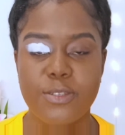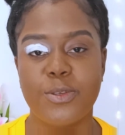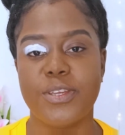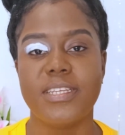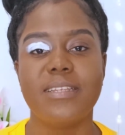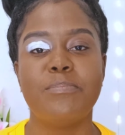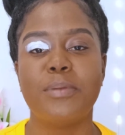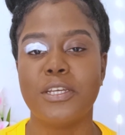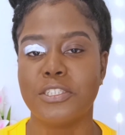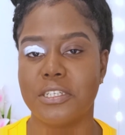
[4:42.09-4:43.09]
So you need
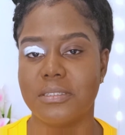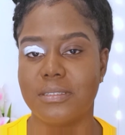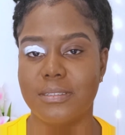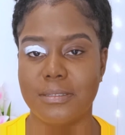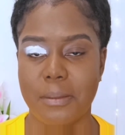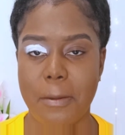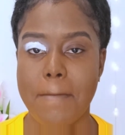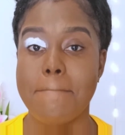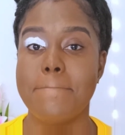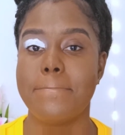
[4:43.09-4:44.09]
patience,
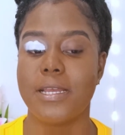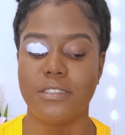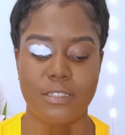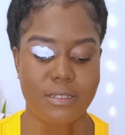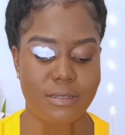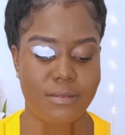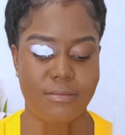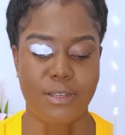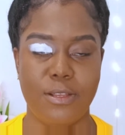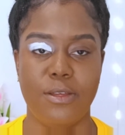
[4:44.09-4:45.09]

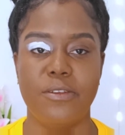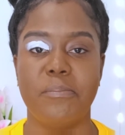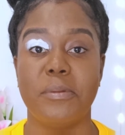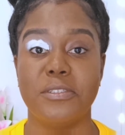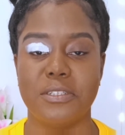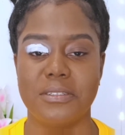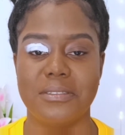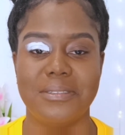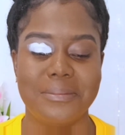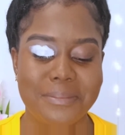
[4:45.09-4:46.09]
a lot of
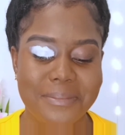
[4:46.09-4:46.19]
patience.